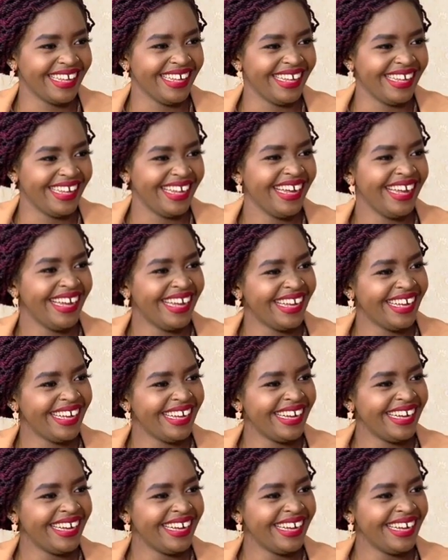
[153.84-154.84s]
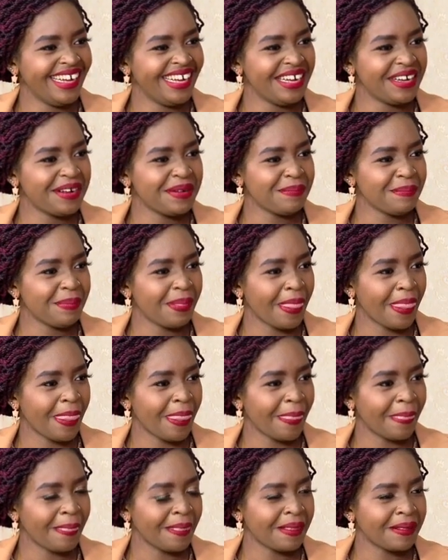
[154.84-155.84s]
It has a
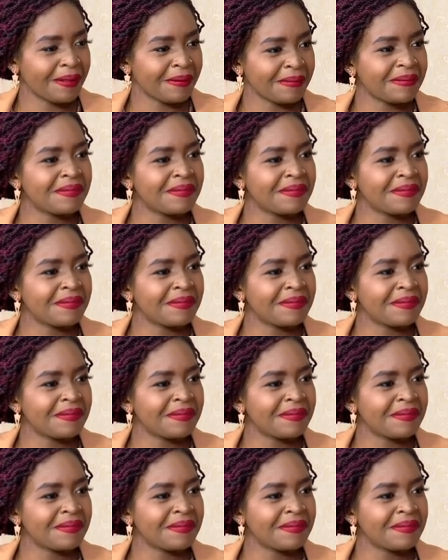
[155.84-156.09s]
component of